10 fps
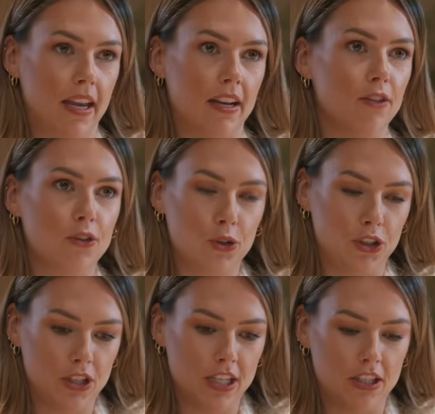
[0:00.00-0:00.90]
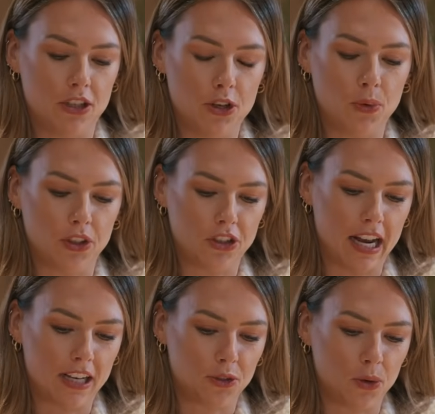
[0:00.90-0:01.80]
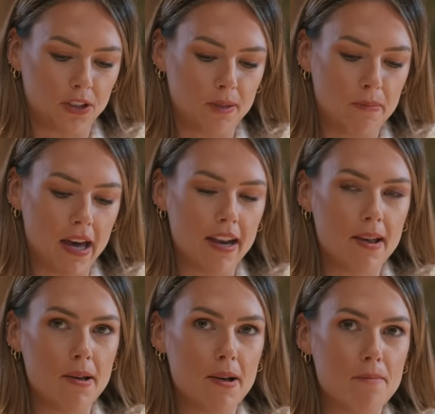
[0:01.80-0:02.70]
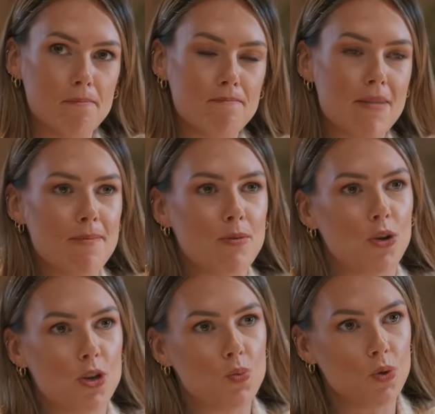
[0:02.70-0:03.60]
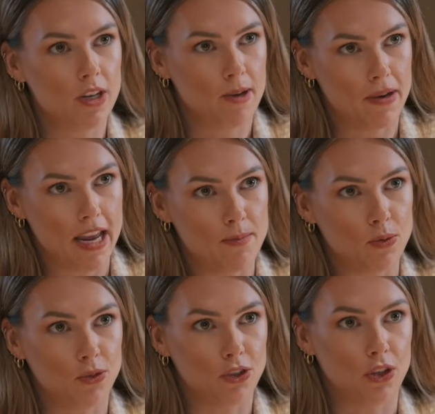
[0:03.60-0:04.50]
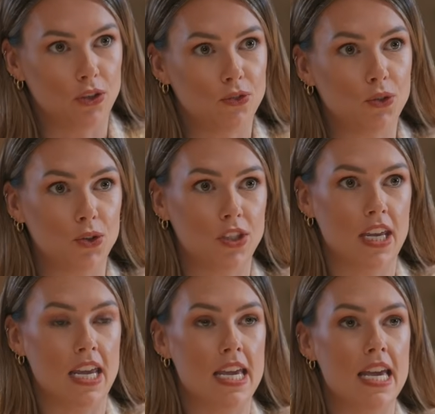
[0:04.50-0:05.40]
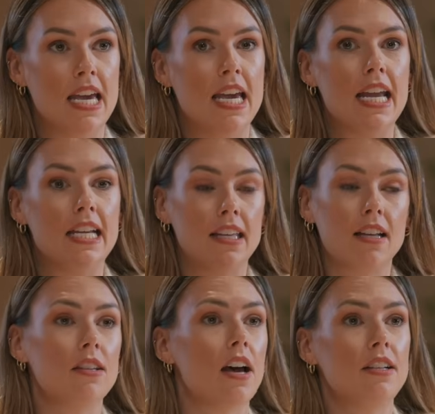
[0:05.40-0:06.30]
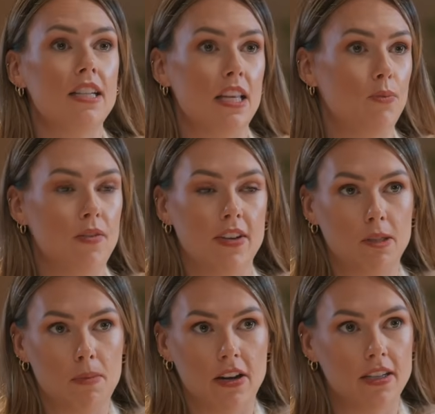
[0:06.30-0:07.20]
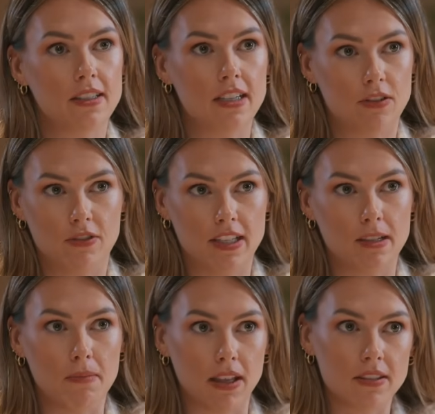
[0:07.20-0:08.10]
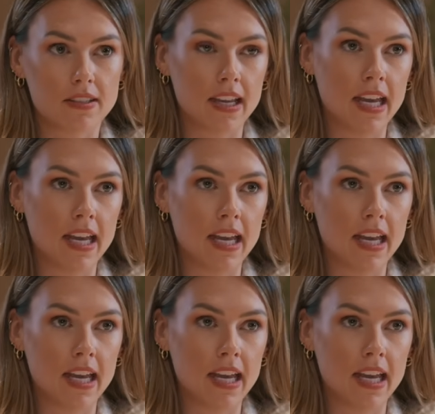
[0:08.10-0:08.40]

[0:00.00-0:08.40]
in, of course you did, you knew what the challenge was. But maybe what you wouldn't have been able to foresee is the uncertainty that we've experienced in recent months